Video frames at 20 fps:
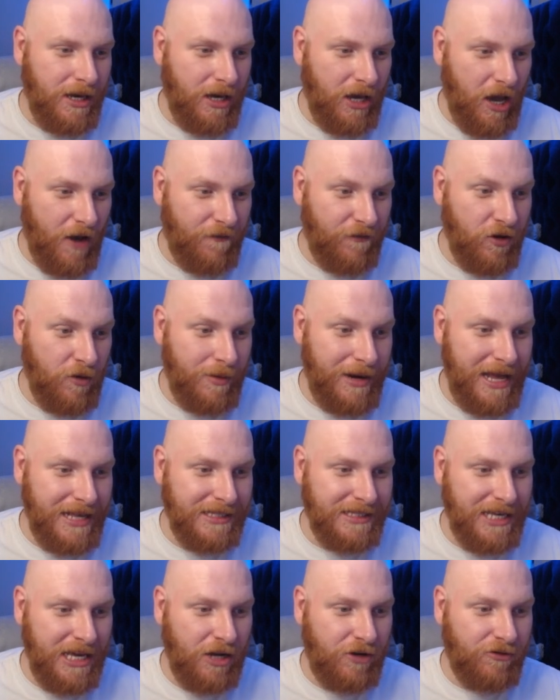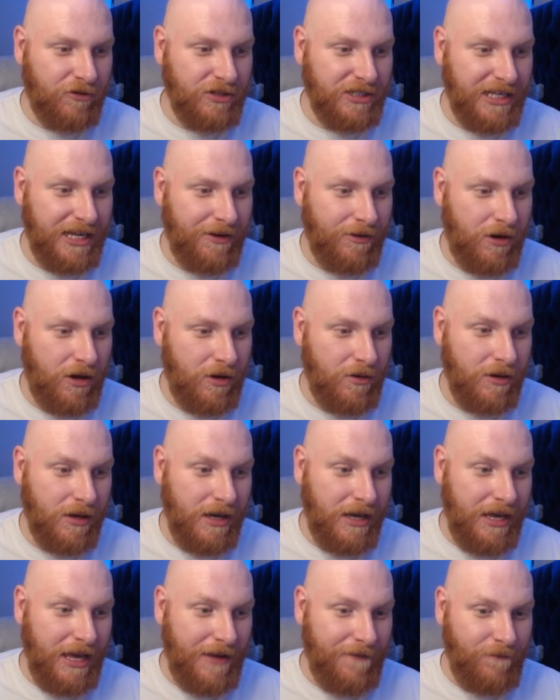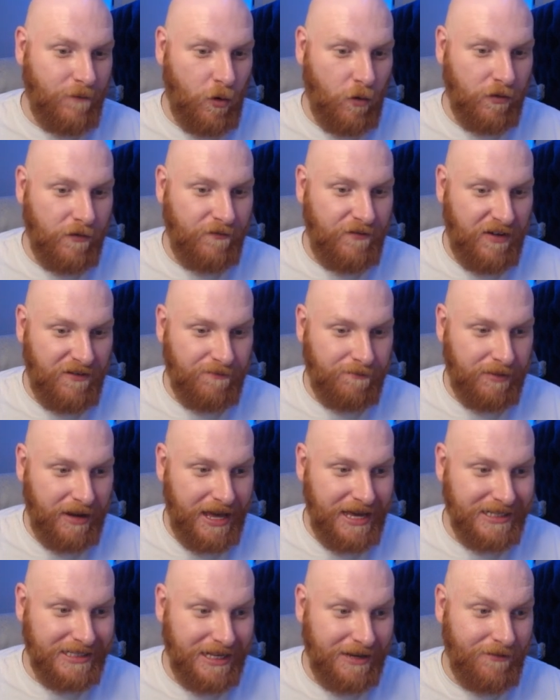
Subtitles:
Fluminense and Cruzeiro in 4th and 5th place,